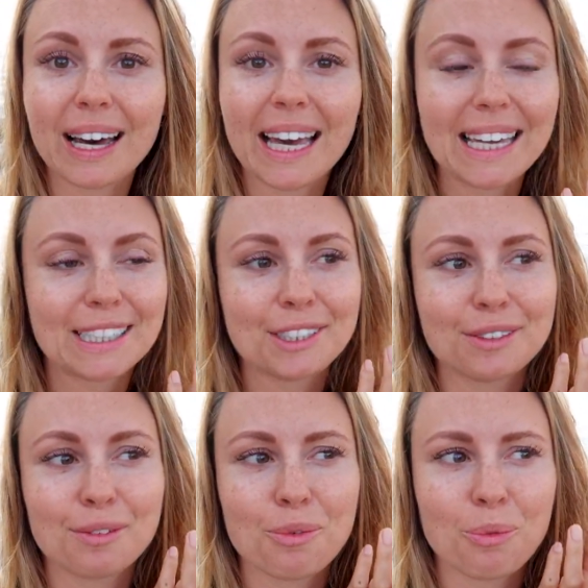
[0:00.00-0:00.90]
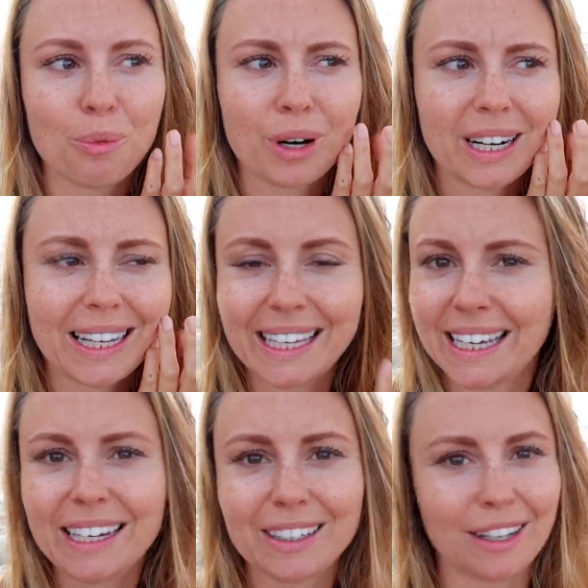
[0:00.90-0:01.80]
I guess we're
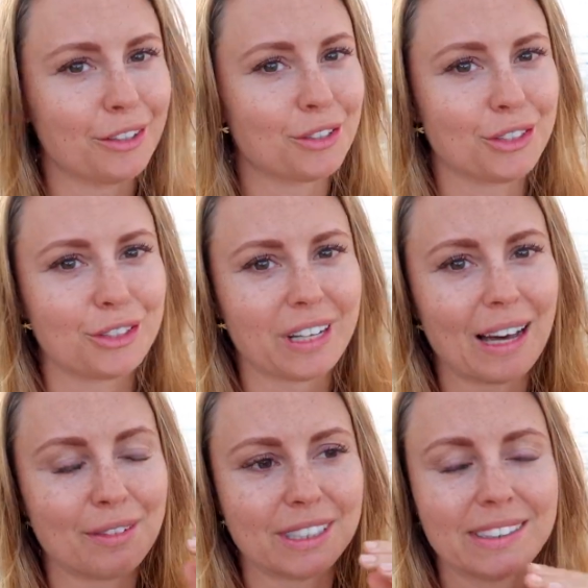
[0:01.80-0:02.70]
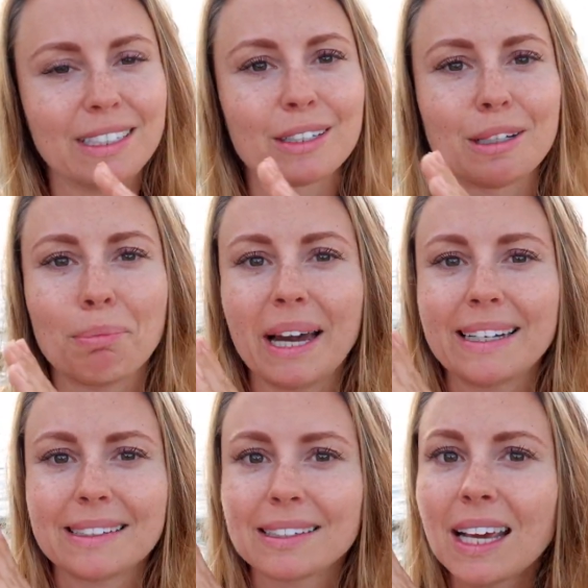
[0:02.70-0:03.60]
here not to just have a
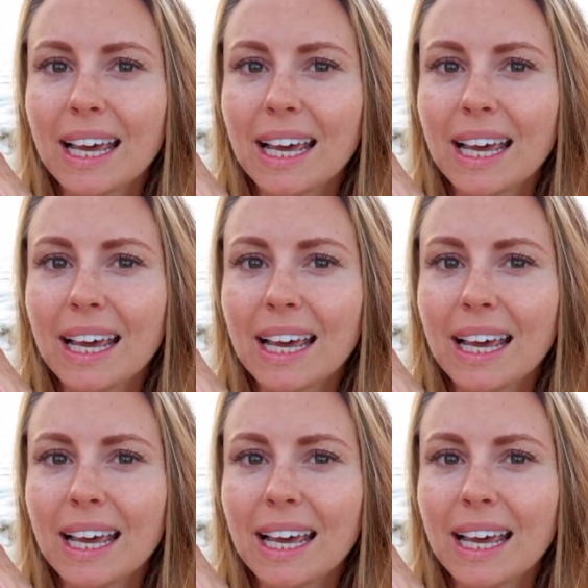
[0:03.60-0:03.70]
singular-minded